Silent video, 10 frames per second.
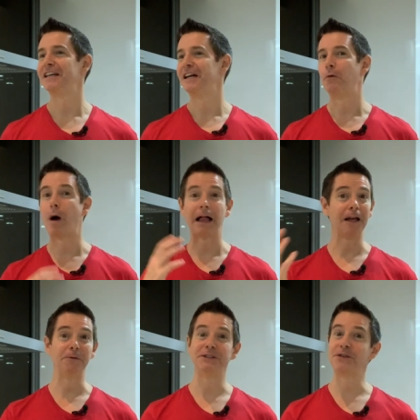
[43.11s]
While I
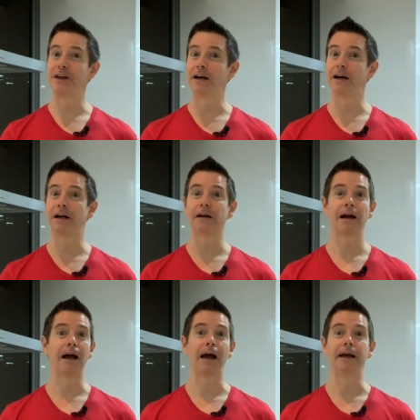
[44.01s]
was there,
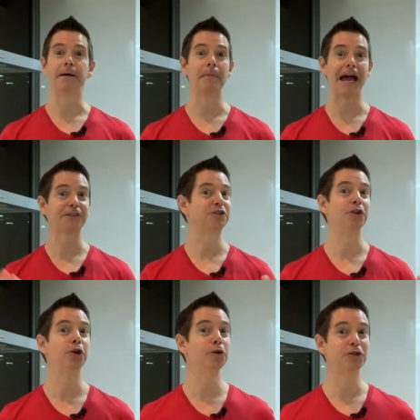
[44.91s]
I amassed a
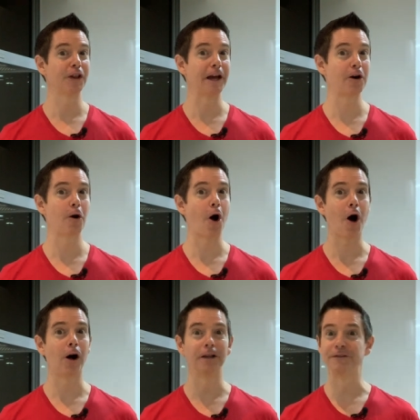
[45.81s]
huge Lego
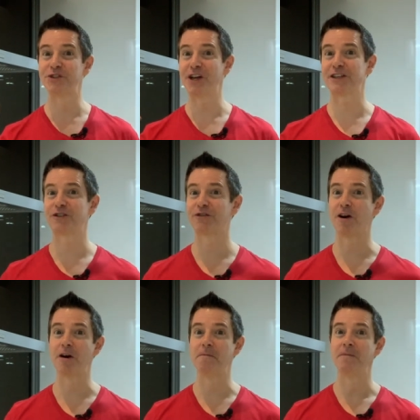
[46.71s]
haul of sets
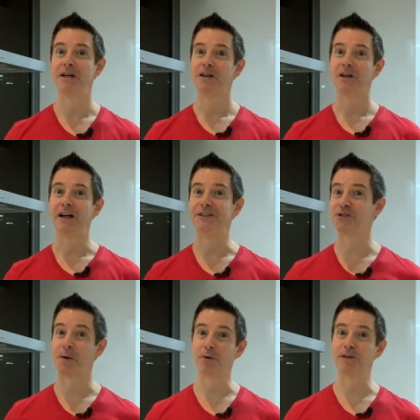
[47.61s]
from uh,
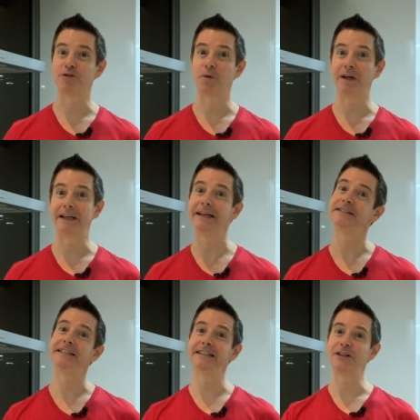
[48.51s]
summer of
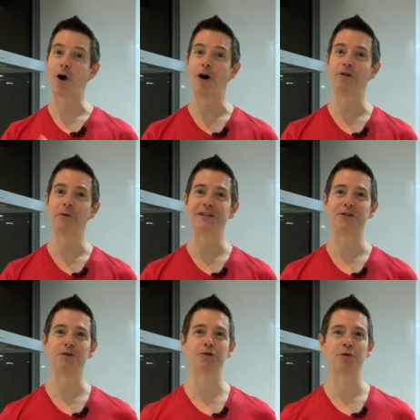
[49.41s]
2018 all the way to
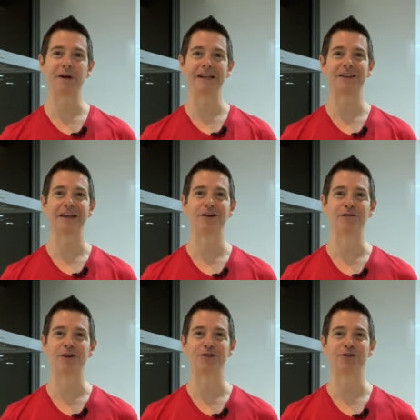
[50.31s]
the 20th
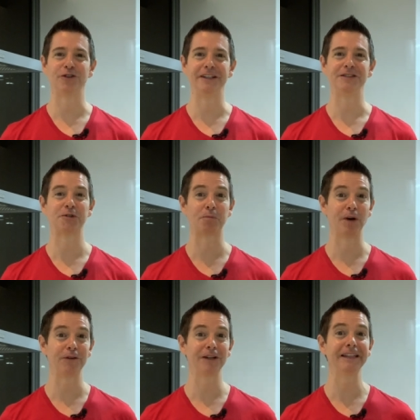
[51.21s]
anniversary
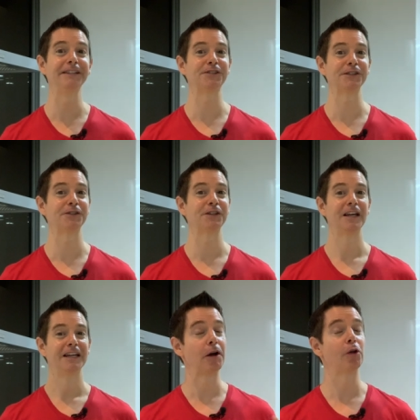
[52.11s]
spring releases.
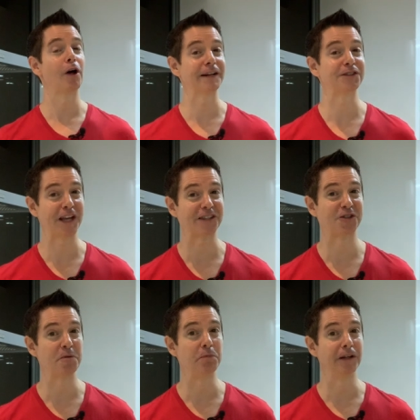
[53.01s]
A lot of sets
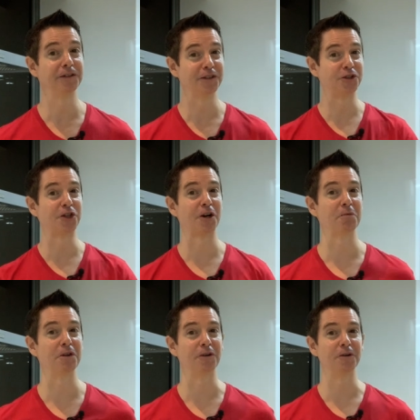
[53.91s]
to build and share
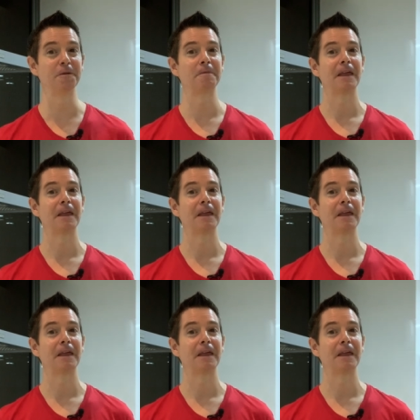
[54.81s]
with you.